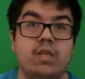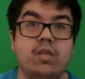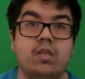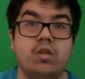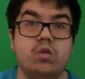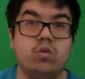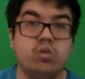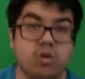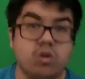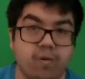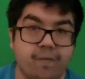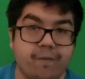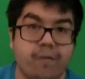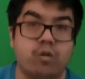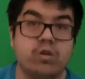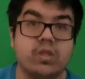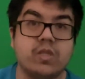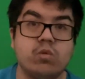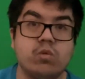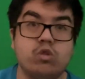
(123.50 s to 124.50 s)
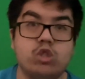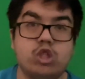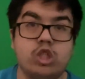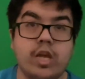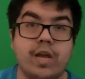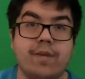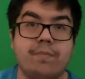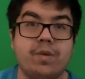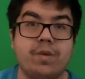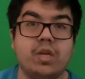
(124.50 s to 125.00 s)
Universal
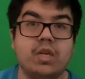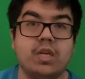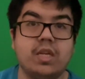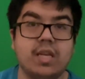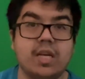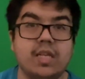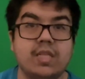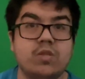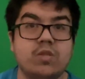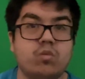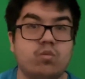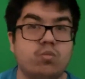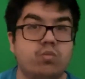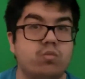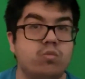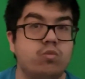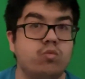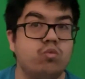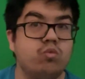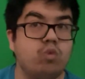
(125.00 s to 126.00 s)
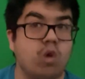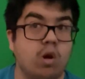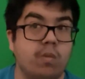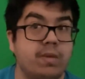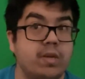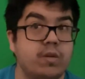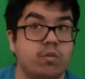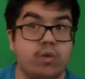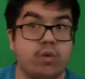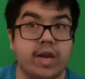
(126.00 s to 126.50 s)
Champion against
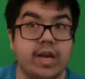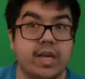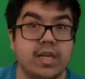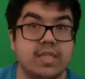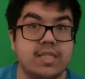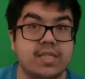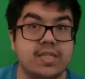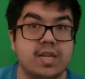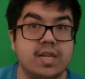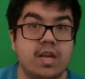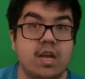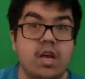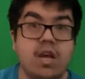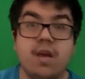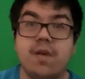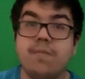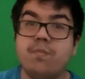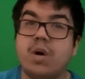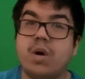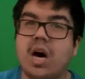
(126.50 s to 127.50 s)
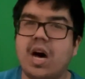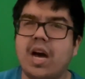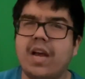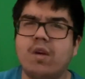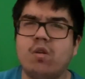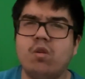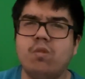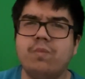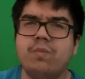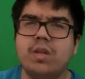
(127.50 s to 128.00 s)
Roman Reigns. But I
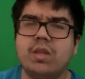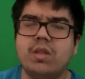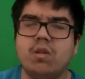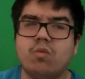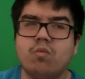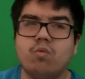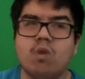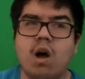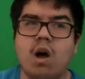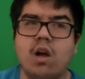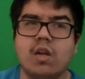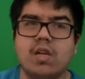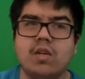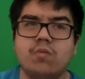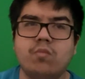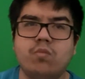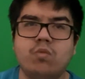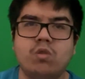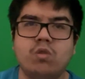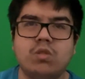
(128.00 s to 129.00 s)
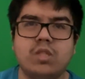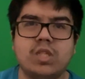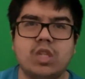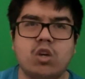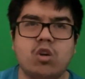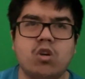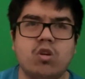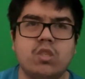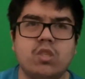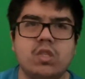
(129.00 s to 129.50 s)
hope that The Rock will
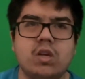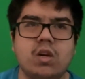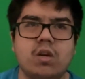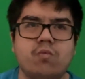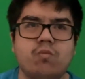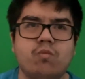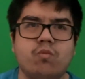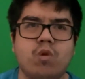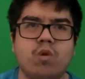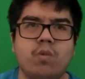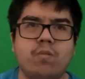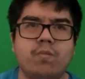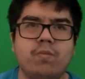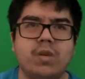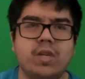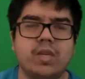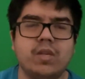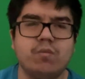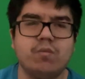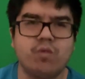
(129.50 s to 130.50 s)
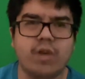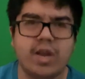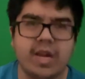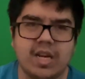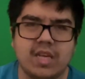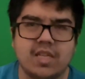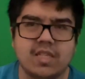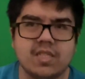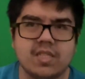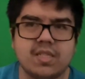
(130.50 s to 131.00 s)
turn on Roman
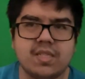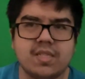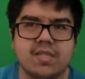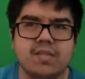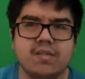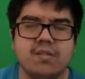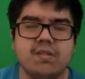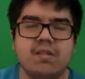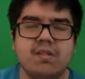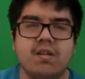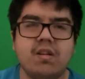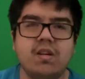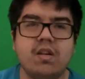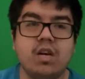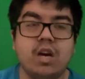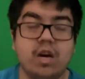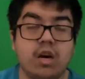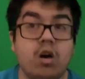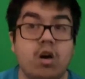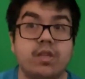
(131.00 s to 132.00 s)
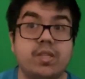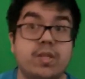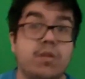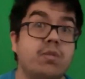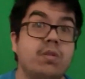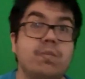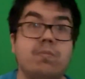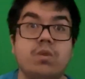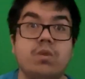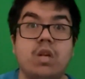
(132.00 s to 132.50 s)
Reigns and also
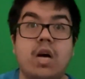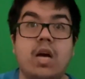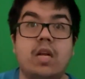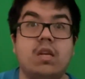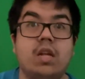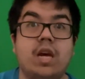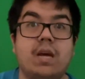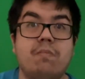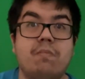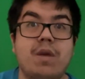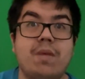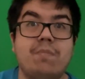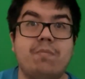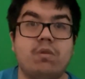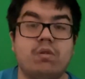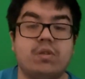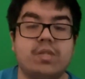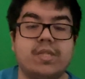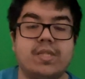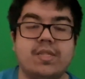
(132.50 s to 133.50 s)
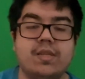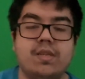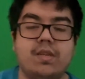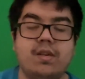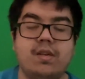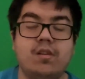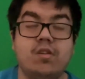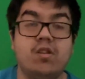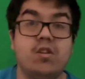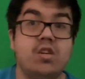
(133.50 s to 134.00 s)
the Bloodline members.
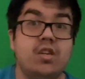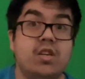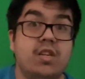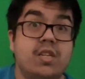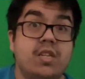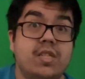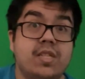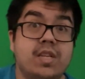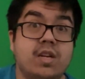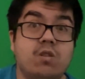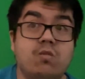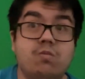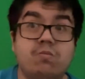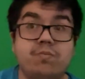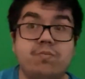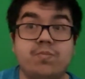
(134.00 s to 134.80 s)
So,